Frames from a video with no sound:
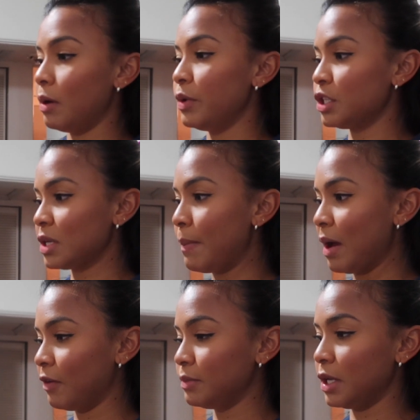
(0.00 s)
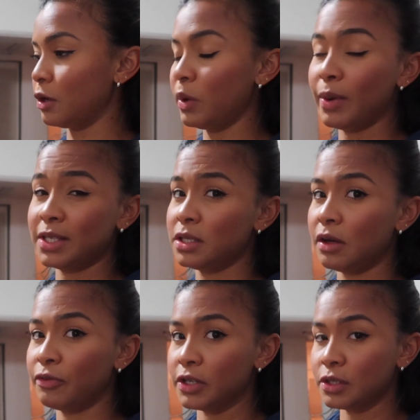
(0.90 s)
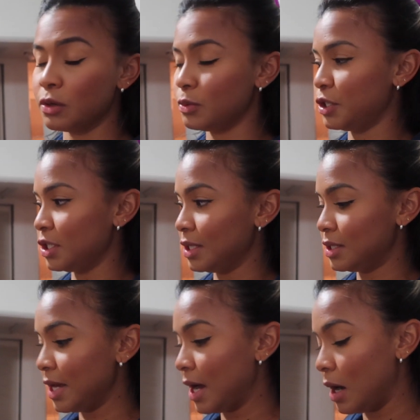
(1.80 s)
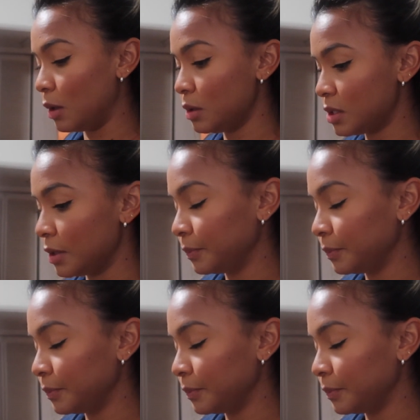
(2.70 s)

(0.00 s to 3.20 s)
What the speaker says: But we just got back from dinner, we went to Del Frisco's, which is a steakhouse.